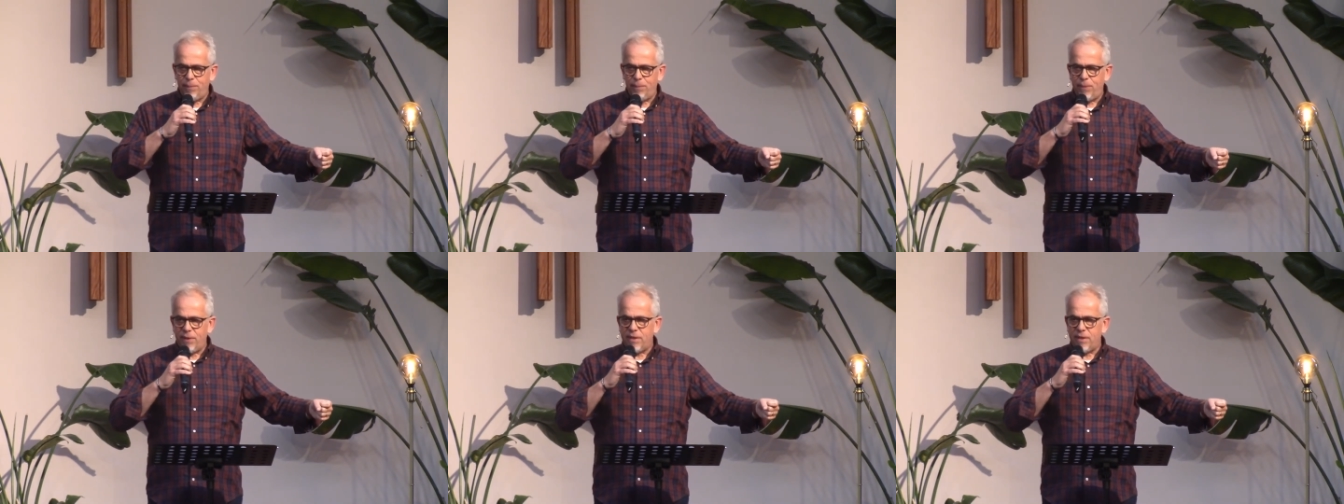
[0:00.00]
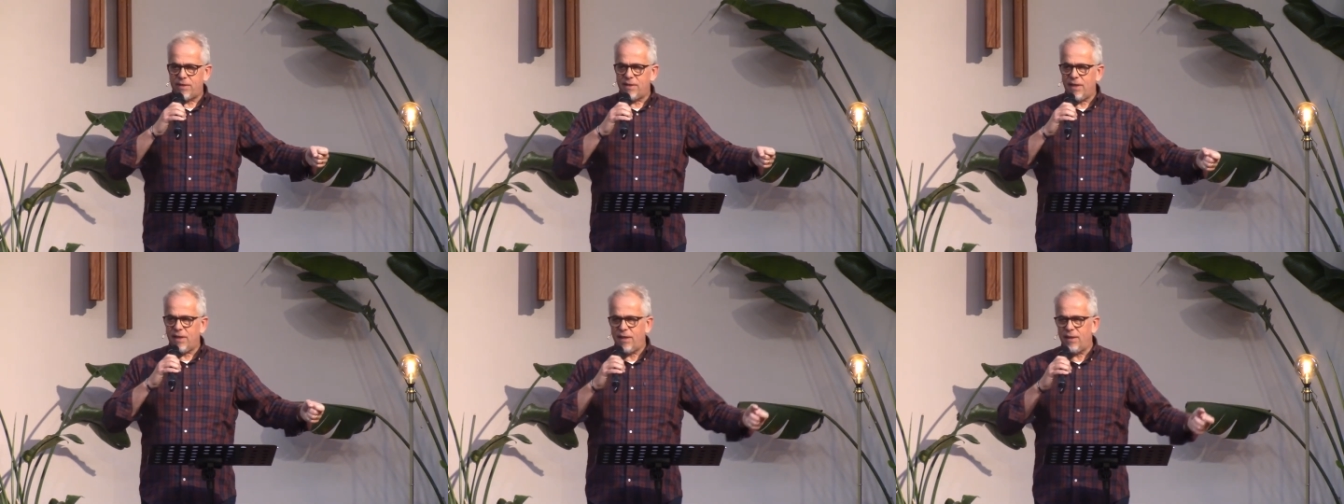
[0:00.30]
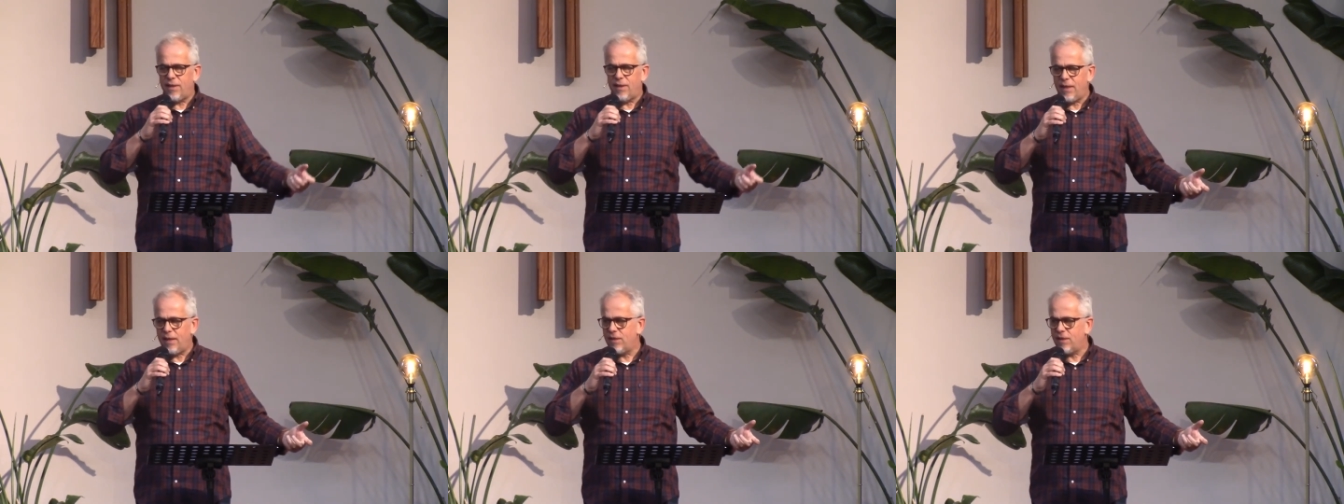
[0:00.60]
But the
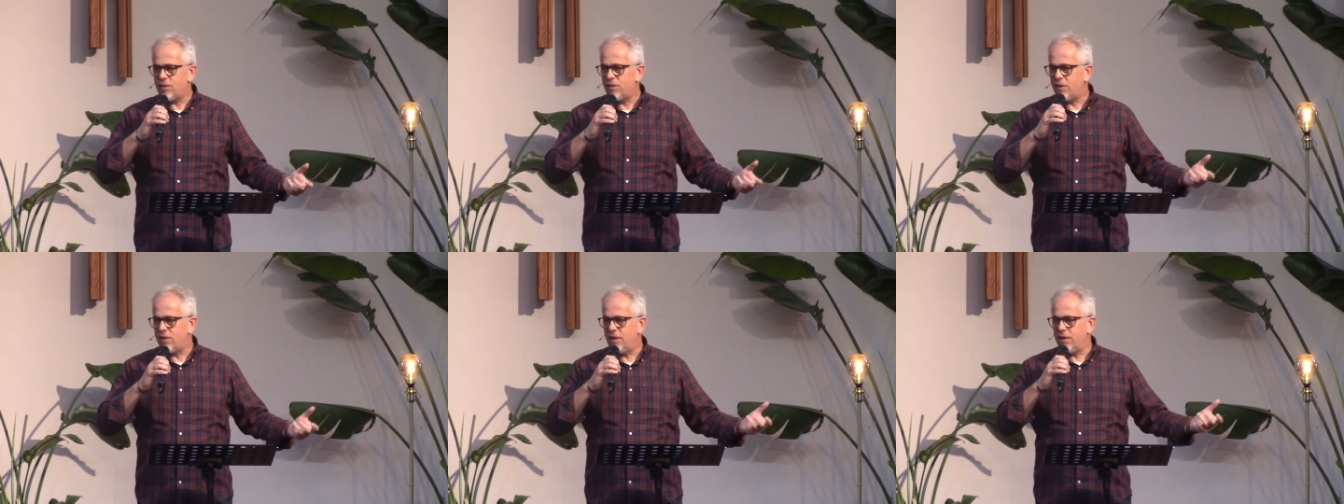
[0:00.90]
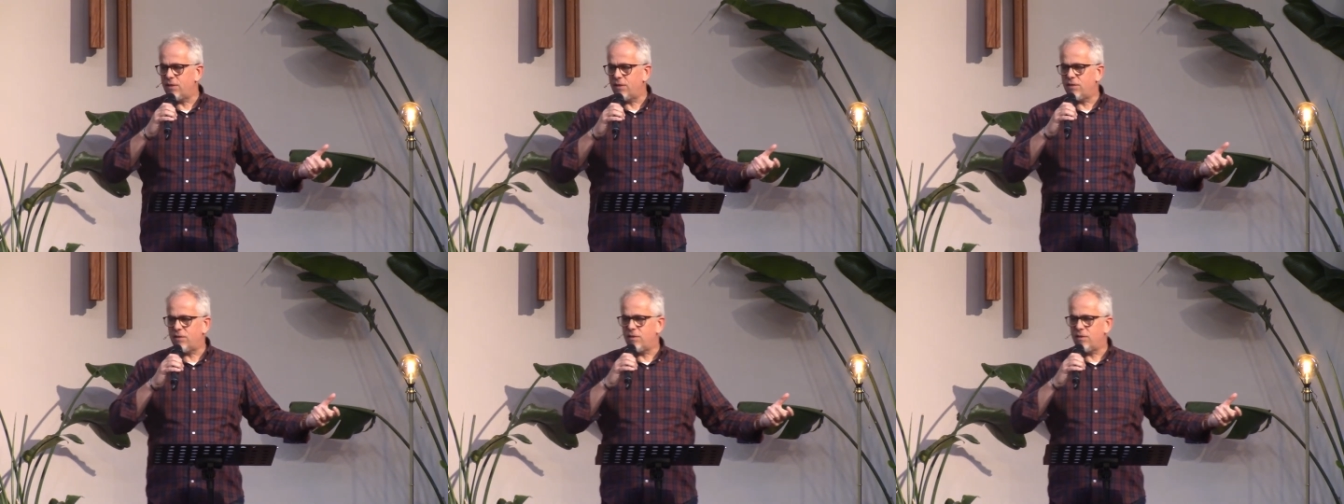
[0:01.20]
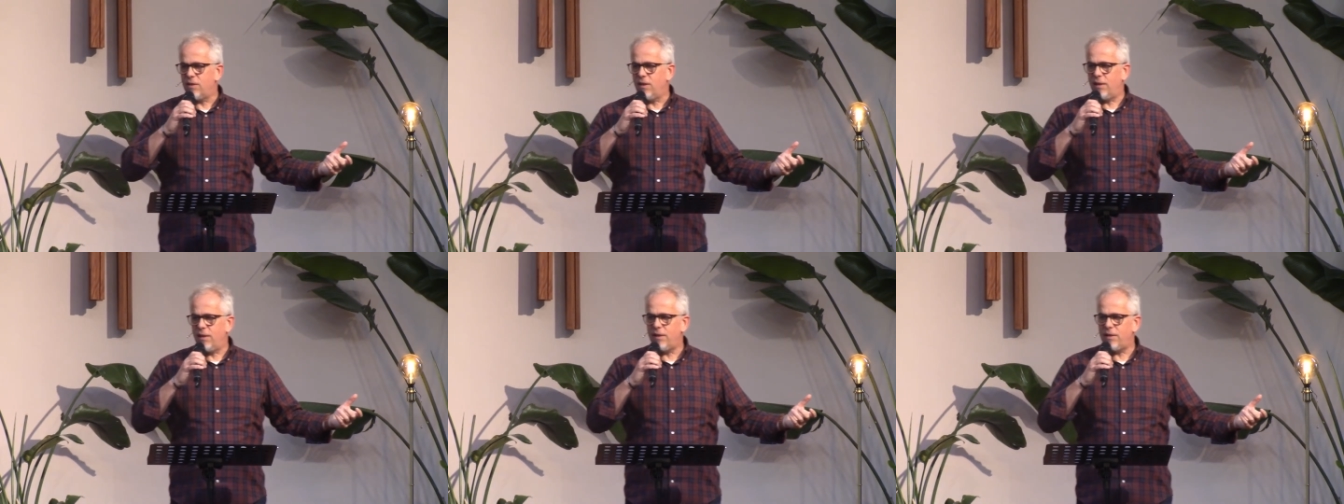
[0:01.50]
second thing is
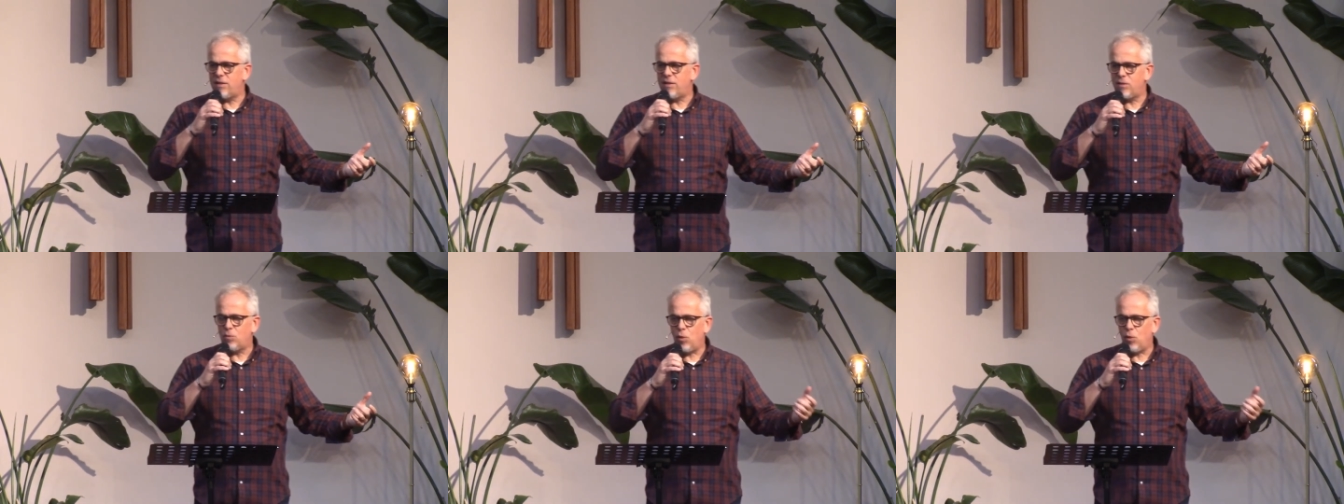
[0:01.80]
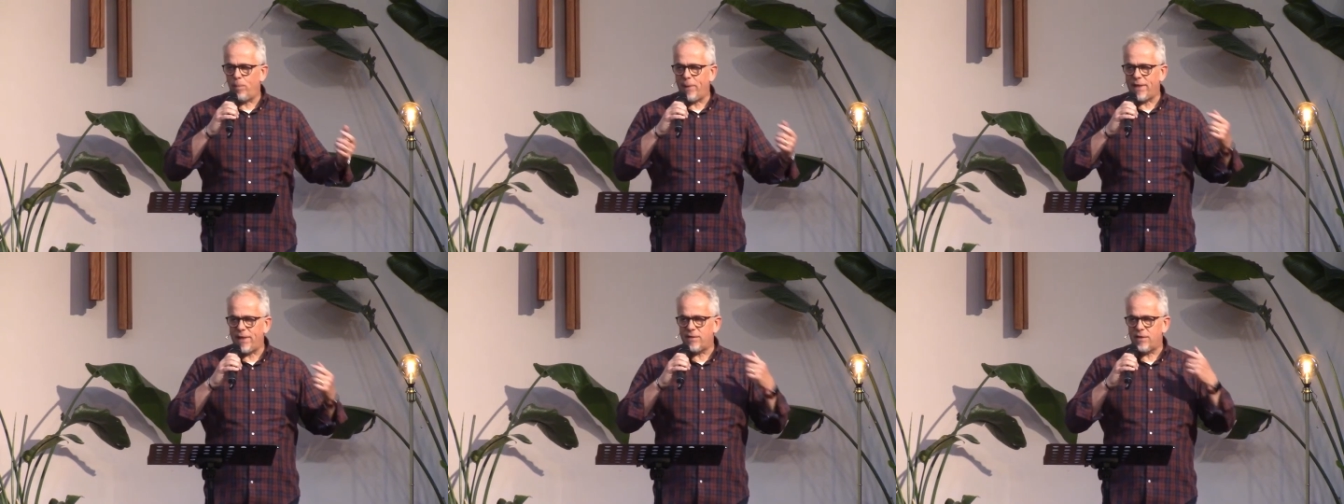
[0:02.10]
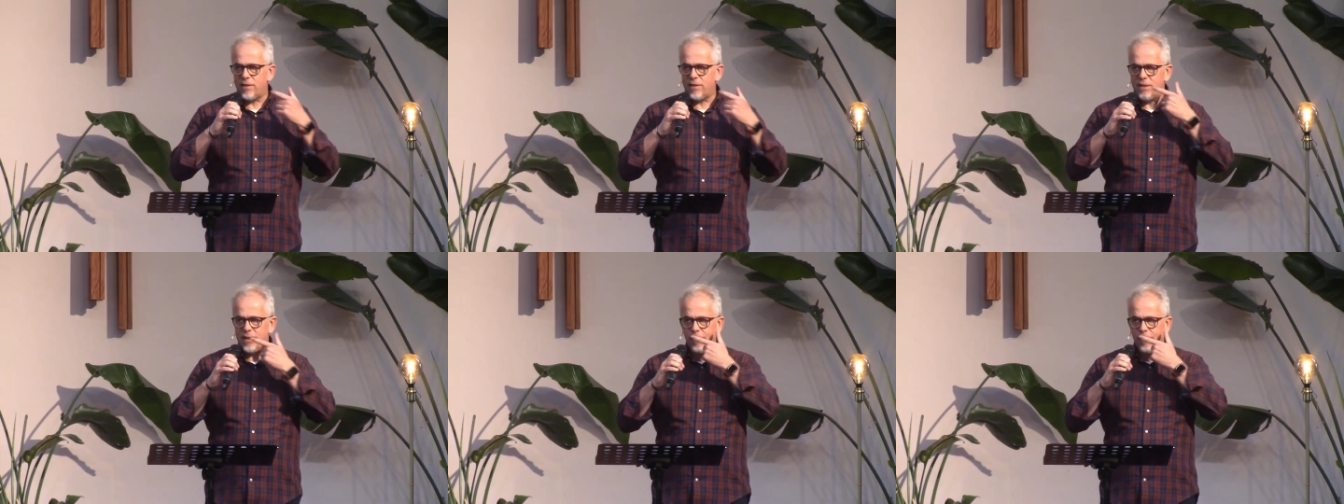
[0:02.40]
this, and this is what makes
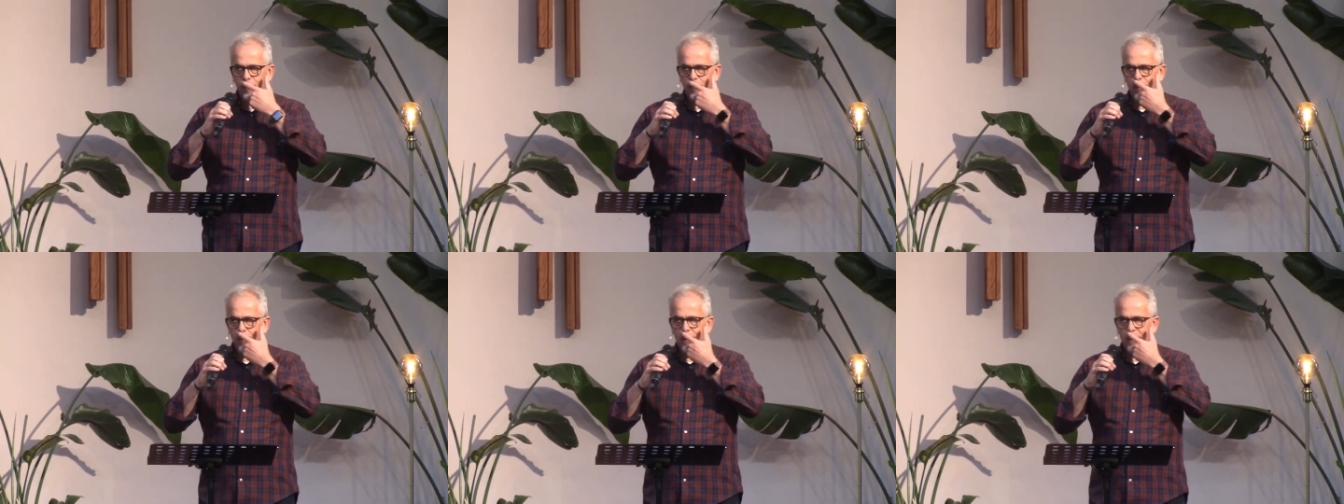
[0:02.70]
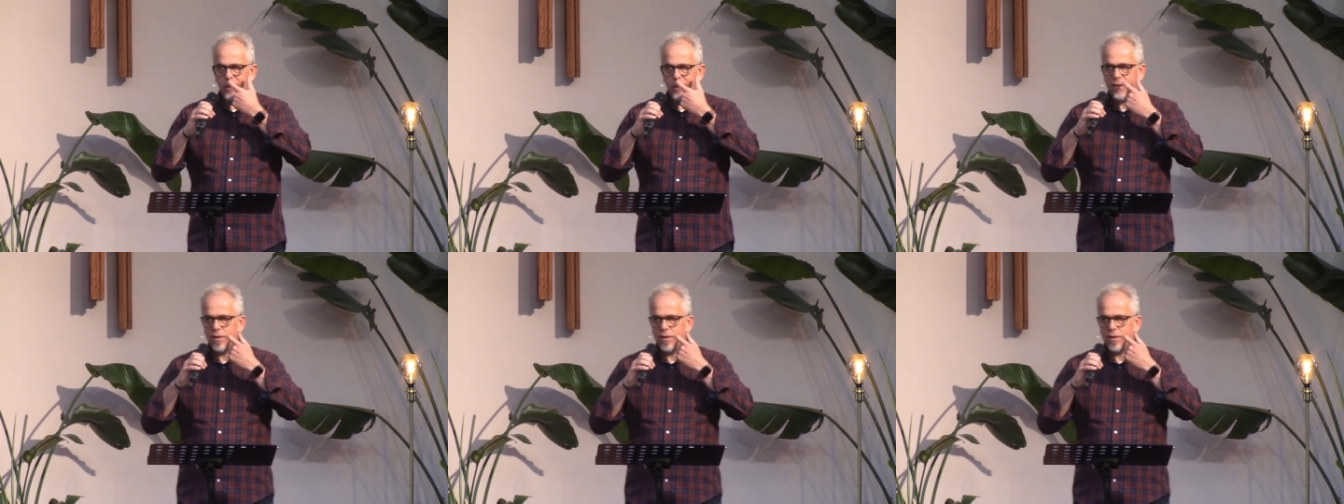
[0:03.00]
us different